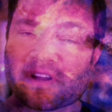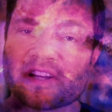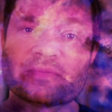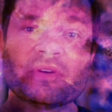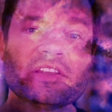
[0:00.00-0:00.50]

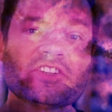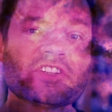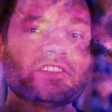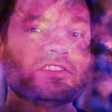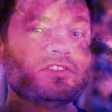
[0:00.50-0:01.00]

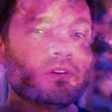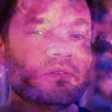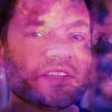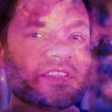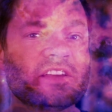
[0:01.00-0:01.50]
cosmologists
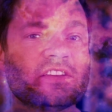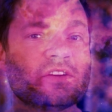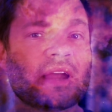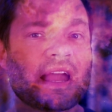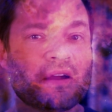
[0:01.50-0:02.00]
don't exactly
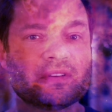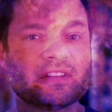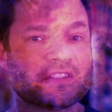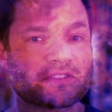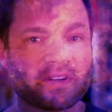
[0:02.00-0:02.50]
know how
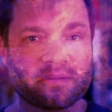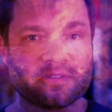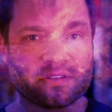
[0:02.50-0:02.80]
to describe the